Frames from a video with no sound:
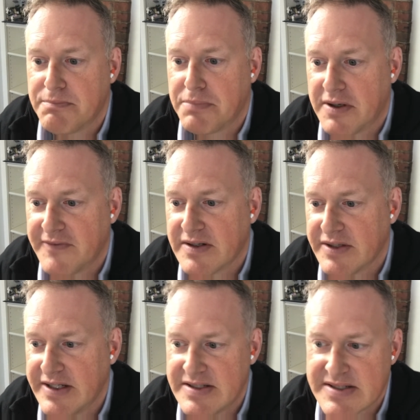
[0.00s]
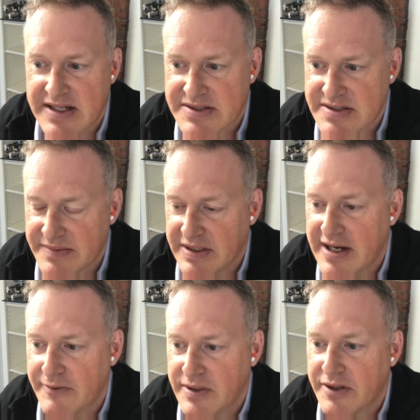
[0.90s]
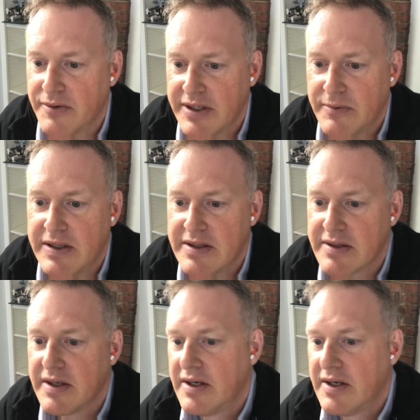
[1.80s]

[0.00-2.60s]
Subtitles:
perfectly, and it's actually something I would agree with.